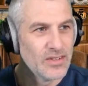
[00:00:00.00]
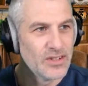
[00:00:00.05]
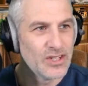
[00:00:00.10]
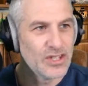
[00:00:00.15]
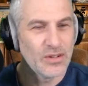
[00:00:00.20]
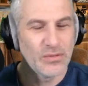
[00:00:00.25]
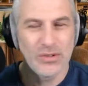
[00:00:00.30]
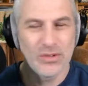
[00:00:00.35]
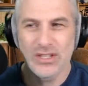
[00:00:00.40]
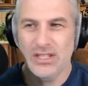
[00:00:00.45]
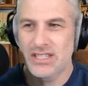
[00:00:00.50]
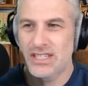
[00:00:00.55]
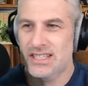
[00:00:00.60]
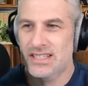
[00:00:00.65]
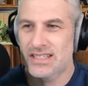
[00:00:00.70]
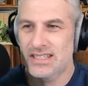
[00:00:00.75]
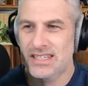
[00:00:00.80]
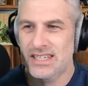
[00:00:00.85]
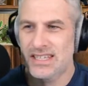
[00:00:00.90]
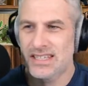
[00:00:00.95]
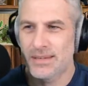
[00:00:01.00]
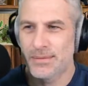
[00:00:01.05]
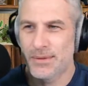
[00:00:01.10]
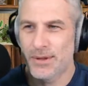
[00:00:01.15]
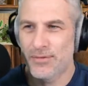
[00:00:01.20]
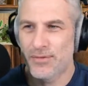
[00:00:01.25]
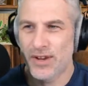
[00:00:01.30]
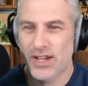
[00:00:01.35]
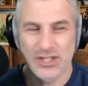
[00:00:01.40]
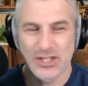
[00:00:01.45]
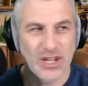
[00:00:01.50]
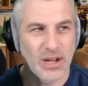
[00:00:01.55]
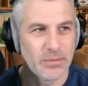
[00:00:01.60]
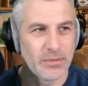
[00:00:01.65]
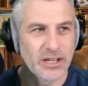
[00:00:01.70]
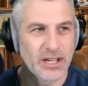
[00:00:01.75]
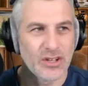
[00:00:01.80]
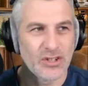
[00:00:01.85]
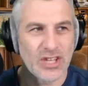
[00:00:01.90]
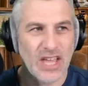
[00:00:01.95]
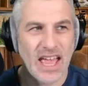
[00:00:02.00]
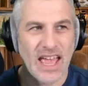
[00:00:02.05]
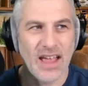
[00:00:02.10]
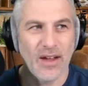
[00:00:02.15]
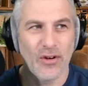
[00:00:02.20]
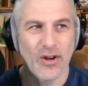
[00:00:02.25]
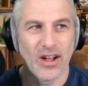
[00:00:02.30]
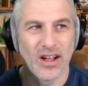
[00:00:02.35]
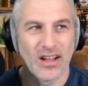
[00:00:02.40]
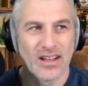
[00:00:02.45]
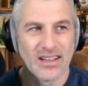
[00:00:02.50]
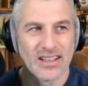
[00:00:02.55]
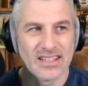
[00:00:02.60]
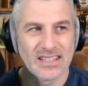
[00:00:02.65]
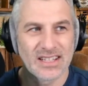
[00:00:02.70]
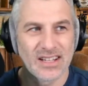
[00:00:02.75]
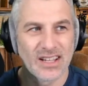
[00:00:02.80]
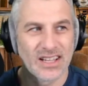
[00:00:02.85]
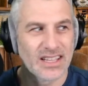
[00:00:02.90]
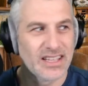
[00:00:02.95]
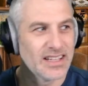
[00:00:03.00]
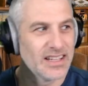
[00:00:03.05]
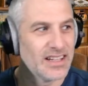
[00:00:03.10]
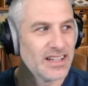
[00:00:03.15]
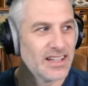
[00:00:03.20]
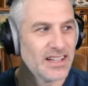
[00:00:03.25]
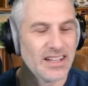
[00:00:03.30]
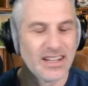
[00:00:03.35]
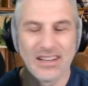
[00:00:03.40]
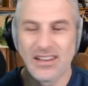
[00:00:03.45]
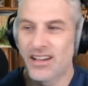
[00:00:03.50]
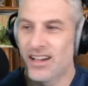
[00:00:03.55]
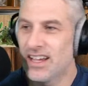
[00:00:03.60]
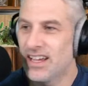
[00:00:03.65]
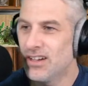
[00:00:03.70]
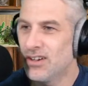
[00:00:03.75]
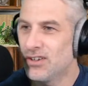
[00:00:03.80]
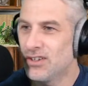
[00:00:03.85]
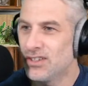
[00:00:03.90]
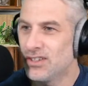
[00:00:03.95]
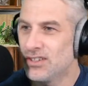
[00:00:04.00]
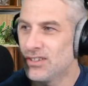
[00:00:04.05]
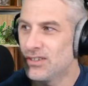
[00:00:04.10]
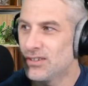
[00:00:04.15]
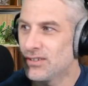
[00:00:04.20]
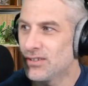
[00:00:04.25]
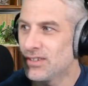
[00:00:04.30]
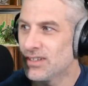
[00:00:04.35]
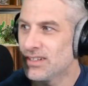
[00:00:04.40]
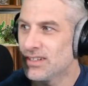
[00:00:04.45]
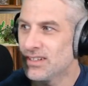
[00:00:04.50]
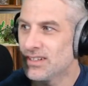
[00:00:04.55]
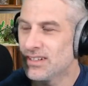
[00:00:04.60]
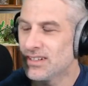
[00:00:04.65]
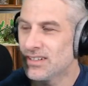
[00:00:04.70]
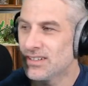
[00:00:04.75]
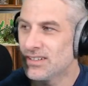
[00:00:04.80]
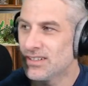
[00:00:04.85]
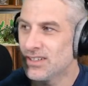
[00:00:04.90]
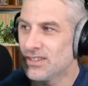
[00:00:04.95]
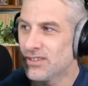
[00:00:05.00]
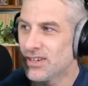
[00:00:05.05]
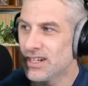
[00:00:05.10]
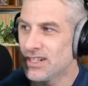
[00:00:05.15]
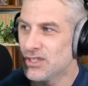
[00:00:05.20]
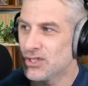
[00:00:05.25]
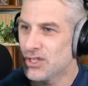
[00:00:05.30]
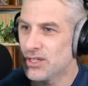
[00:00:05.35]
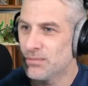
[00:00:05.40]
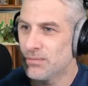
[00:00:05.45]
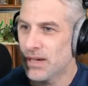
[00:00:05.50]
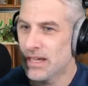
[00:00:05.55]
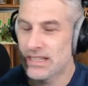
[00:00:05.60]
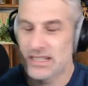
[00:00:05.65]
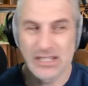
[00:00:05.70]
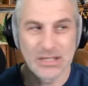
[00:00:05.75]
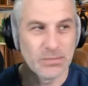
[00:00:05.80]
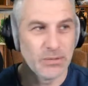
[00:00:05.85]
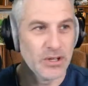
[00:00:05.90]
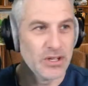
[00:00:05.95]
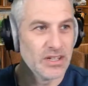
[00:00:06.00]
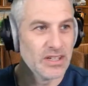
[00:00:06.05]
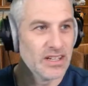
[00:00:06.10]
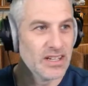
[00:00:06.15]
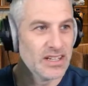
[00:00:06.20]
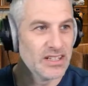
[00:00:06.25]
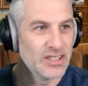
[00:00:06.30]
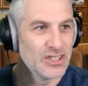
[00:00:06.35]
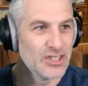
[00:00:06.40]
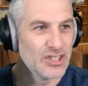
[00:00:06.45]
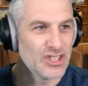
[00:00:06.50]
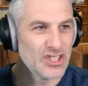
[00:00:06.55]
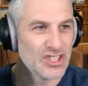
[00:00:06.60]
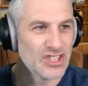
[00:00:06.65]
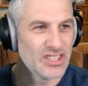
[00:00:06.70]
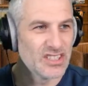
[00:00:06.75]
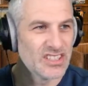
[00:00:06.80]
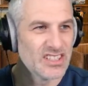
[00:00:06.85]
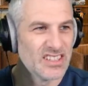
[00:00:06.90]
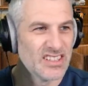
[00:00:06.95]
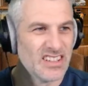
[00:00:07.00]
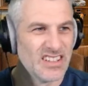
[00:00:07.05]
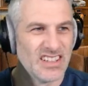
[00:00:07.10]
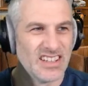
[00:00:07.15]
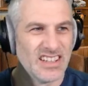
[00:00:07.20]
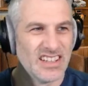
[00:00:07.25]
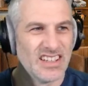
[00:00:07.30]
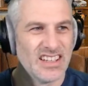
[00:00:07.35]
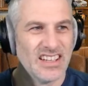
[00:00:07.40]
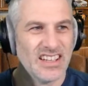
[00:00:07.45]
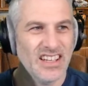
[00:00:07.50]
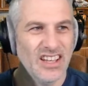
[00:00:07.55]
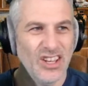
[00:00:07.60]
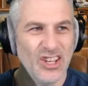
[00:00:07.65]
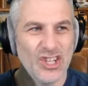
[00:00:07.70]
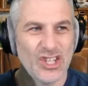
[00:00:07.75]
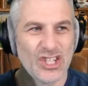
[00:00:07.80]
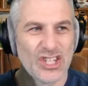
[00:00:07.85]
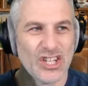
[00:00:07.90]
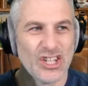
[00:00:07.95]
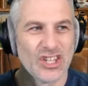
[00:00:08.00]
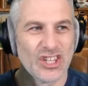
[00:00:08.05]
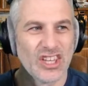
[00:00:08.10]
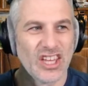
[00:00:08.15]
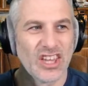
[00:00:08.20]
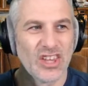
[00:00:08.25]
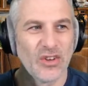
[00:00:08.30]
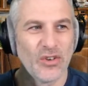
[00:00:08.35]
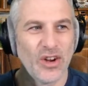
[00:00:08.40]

you know when you see something flash up and it goes error? It's like a, a light on your uh, on your engine management, and you just you just look the other